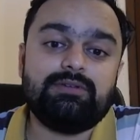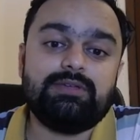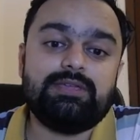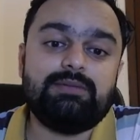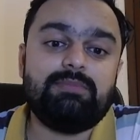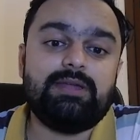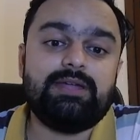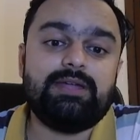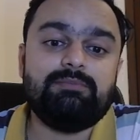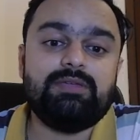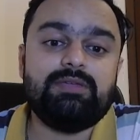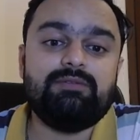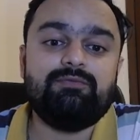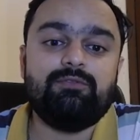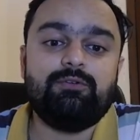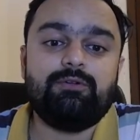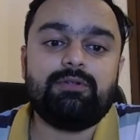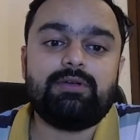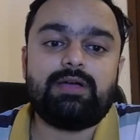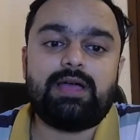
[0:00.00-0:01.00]
He played
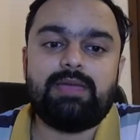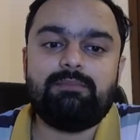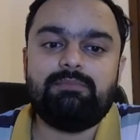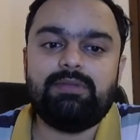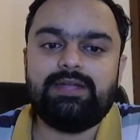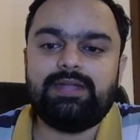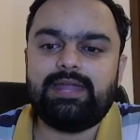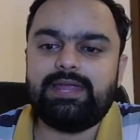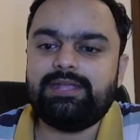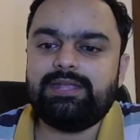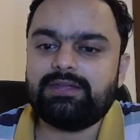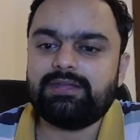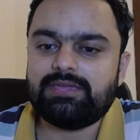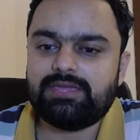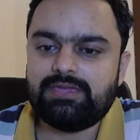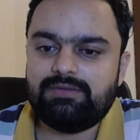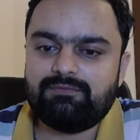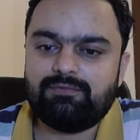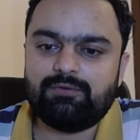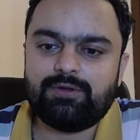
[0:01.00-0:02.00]
b4. I played knight
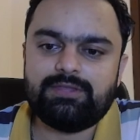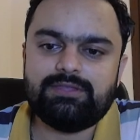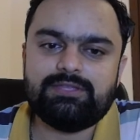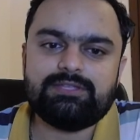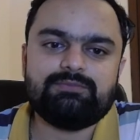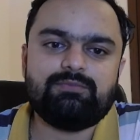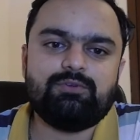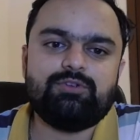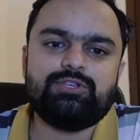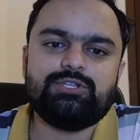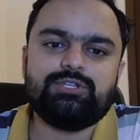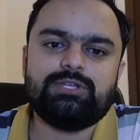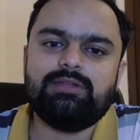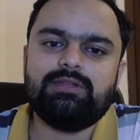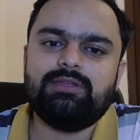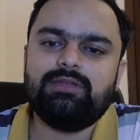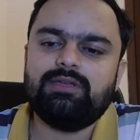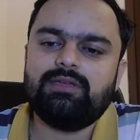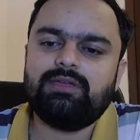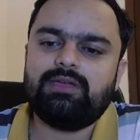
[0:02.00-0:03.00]
e4 in this
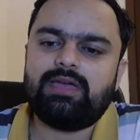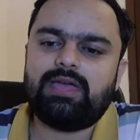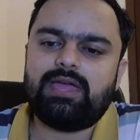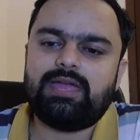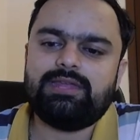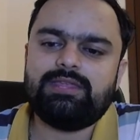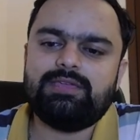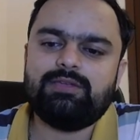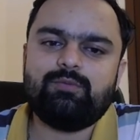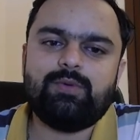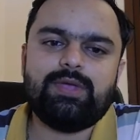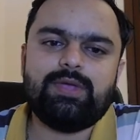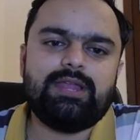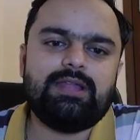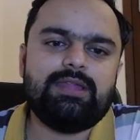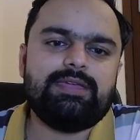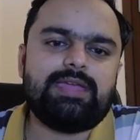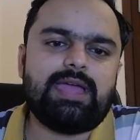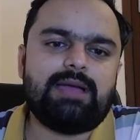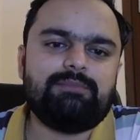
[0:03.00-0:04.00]
position, and he
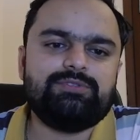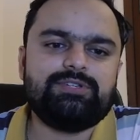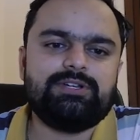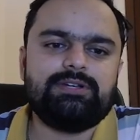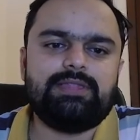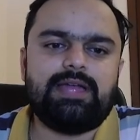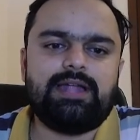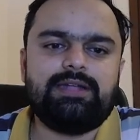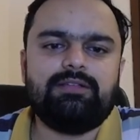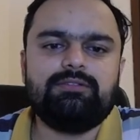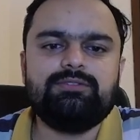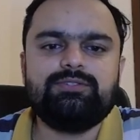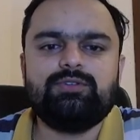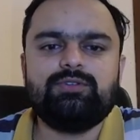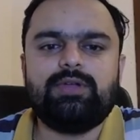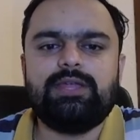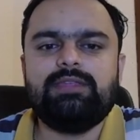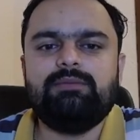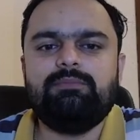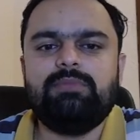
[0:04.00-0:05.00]
quickly captured that
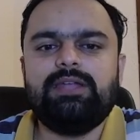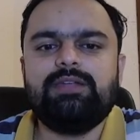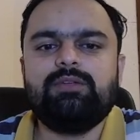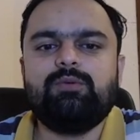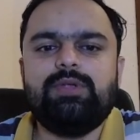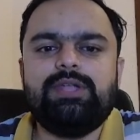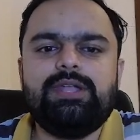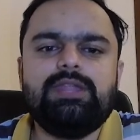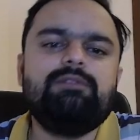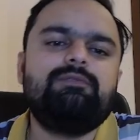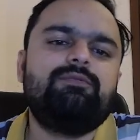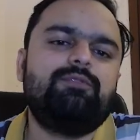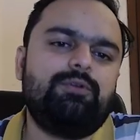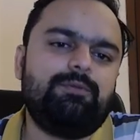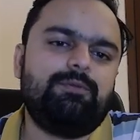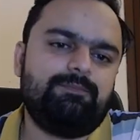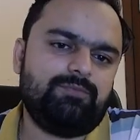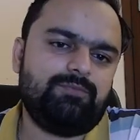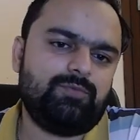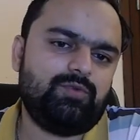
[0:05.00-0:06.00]
also, and he played queen
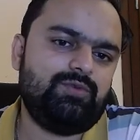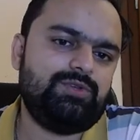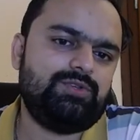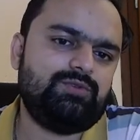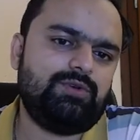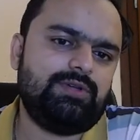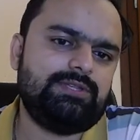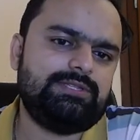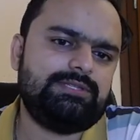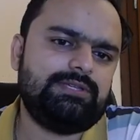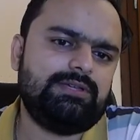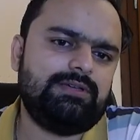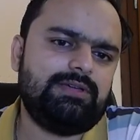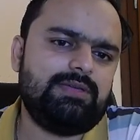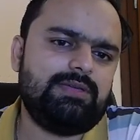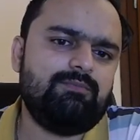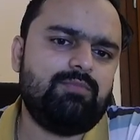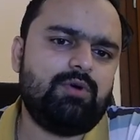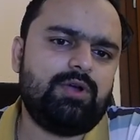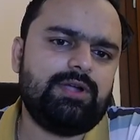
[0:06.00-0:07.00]
d4, which was
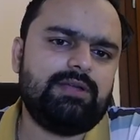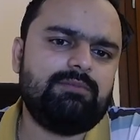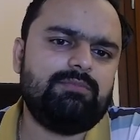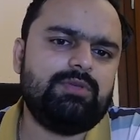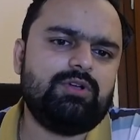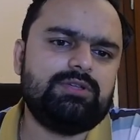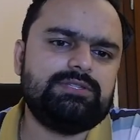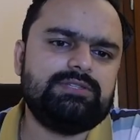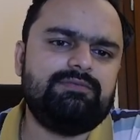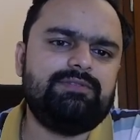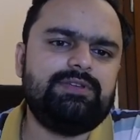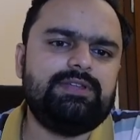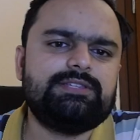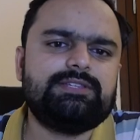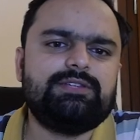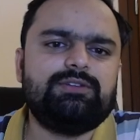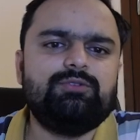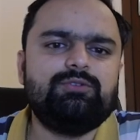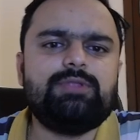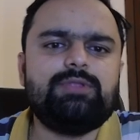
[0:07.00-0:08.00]
important, because if he
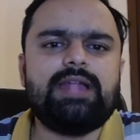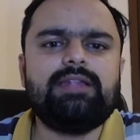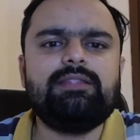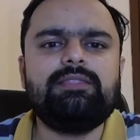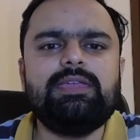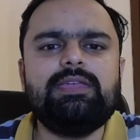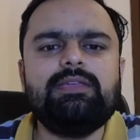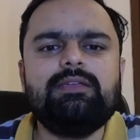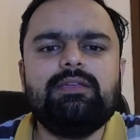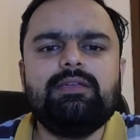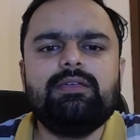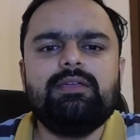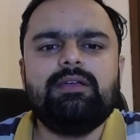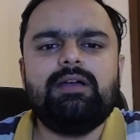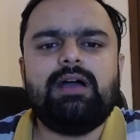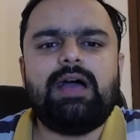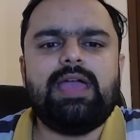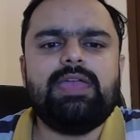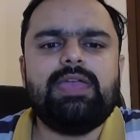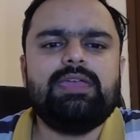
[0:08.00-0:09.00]
doesn't do that thing,
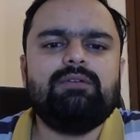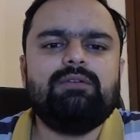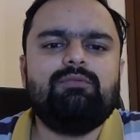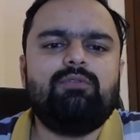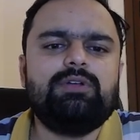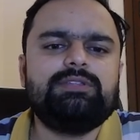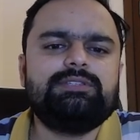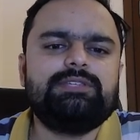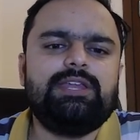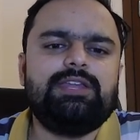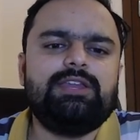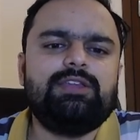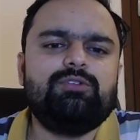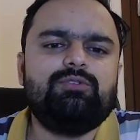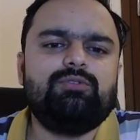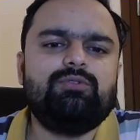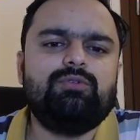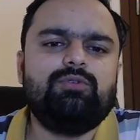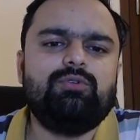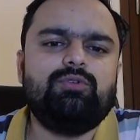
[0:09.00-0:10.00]
I was ready
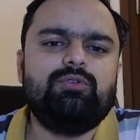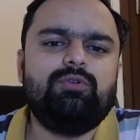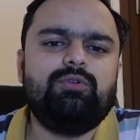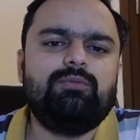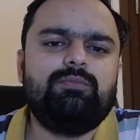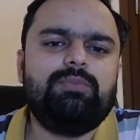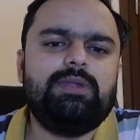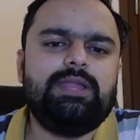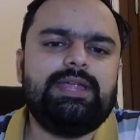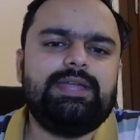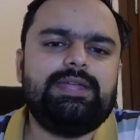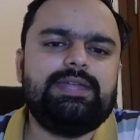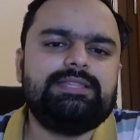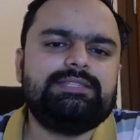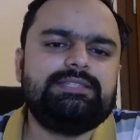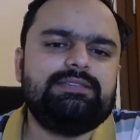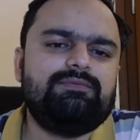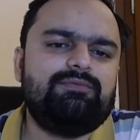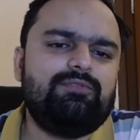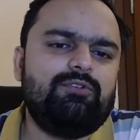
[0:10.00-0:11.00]
to play
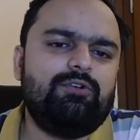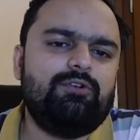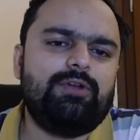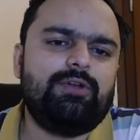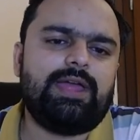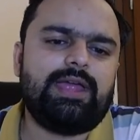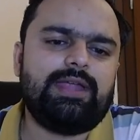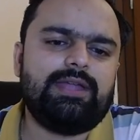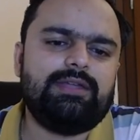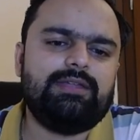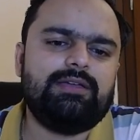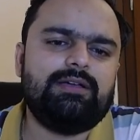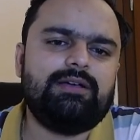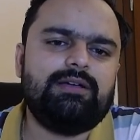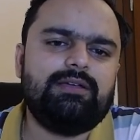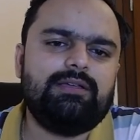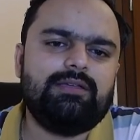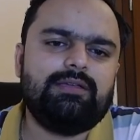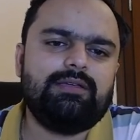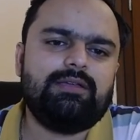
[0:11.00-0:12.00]
dc4,
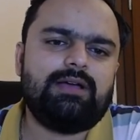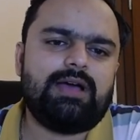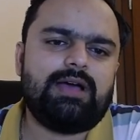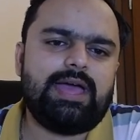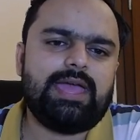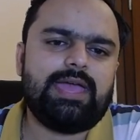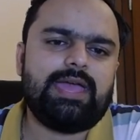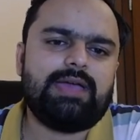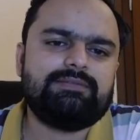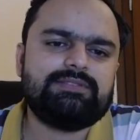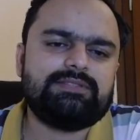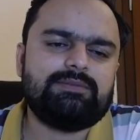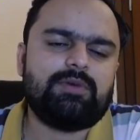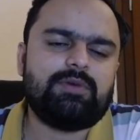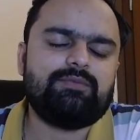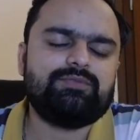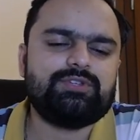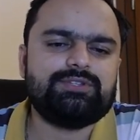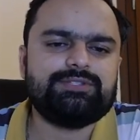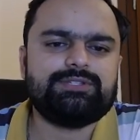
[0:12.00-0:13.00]
and I have some
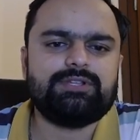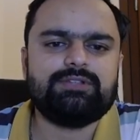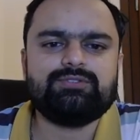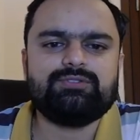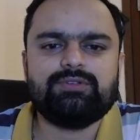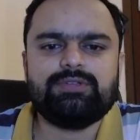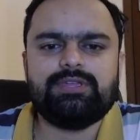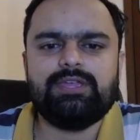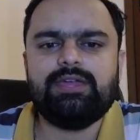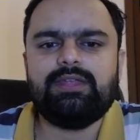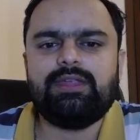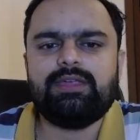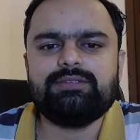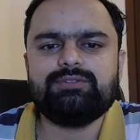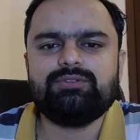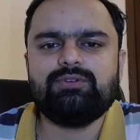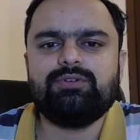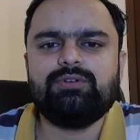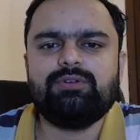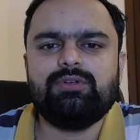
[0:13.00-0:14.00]
options also here. And
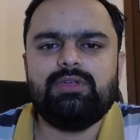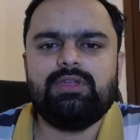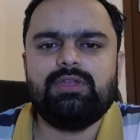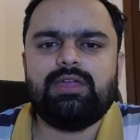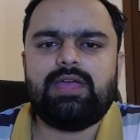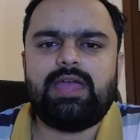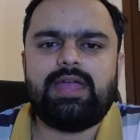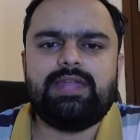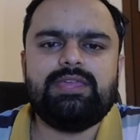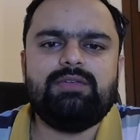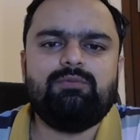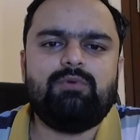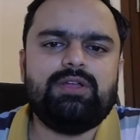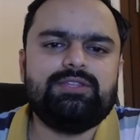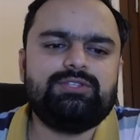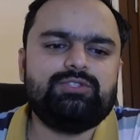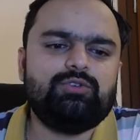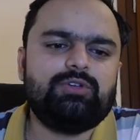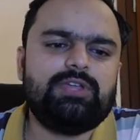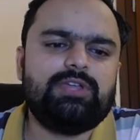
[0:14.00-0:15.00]
so, and he
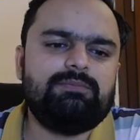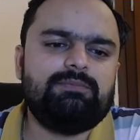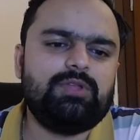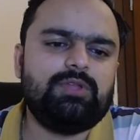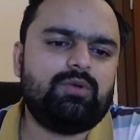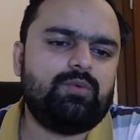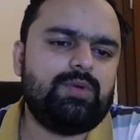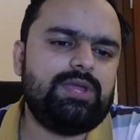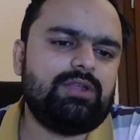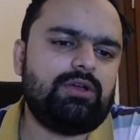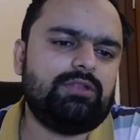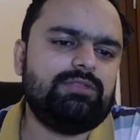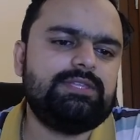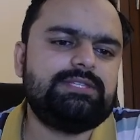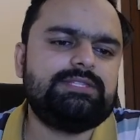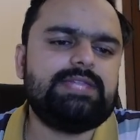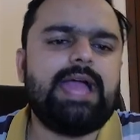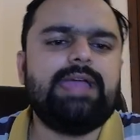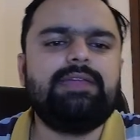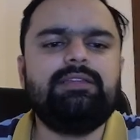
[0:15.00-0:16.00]
wants to keep the queen on
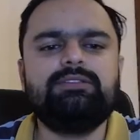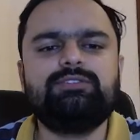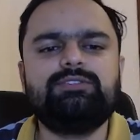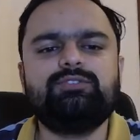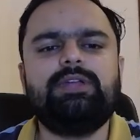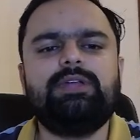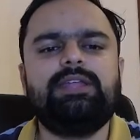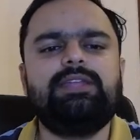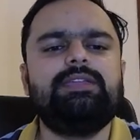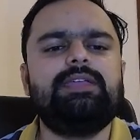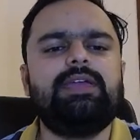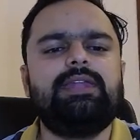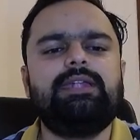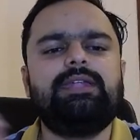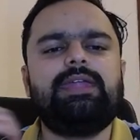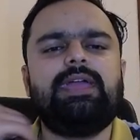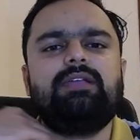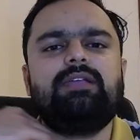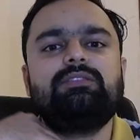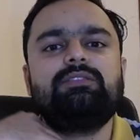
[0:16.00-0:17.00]
this diagonal so that he can
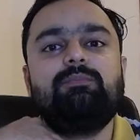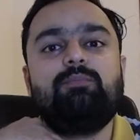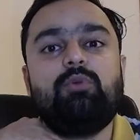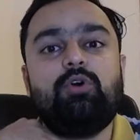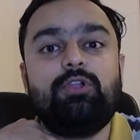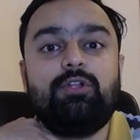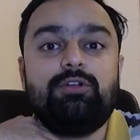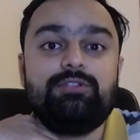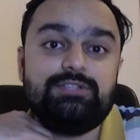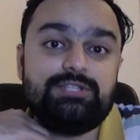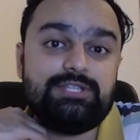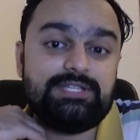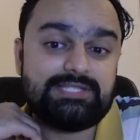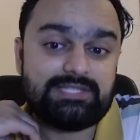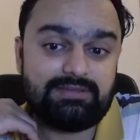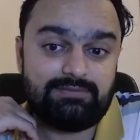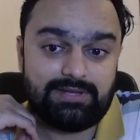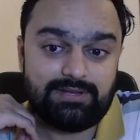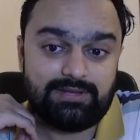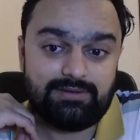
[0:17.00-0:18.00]
attack the pawn on
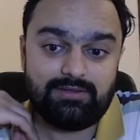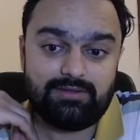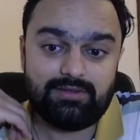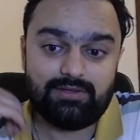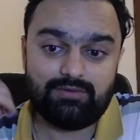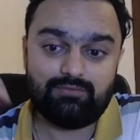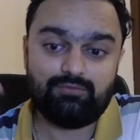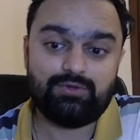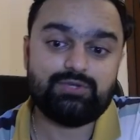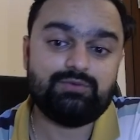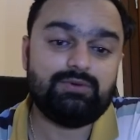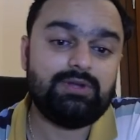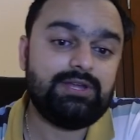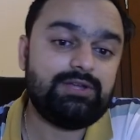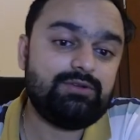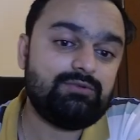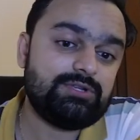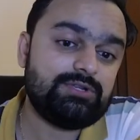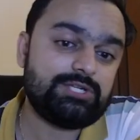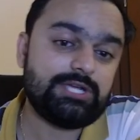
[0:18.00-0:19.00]
g7, which will
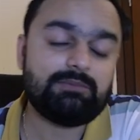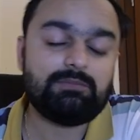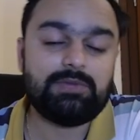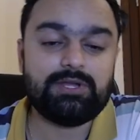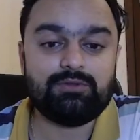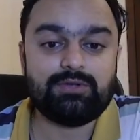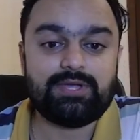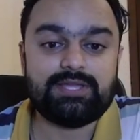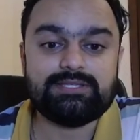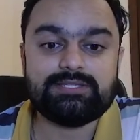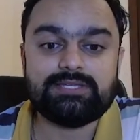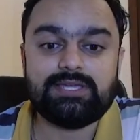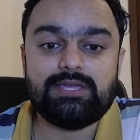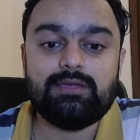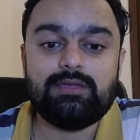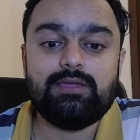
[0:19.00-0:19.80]
lead to a checkmate, you can say.